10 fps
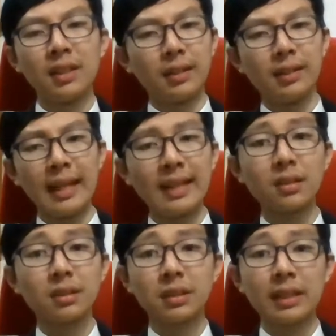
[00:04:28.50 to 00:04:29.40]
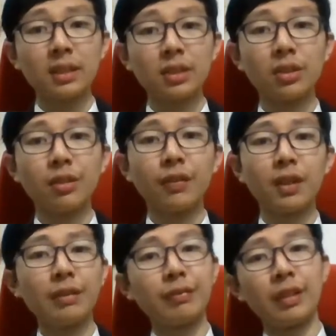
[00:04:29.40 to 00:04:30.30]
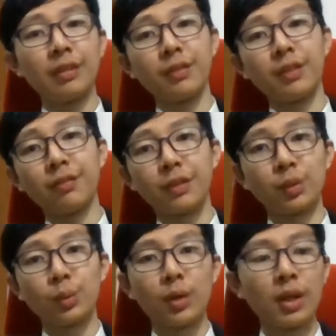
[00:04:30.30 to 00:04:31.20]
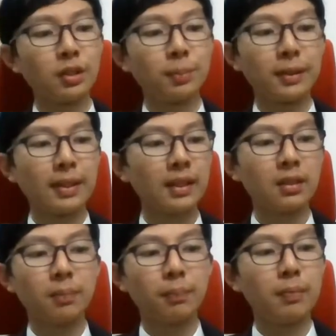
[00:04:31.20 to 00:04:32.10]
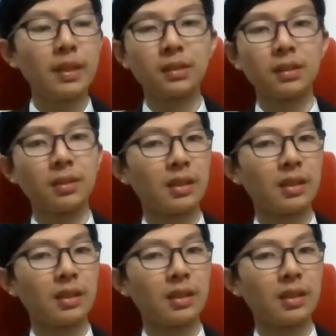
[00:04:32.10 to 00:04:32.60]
and, and it's actually very, very, very fun to watch, but not the best,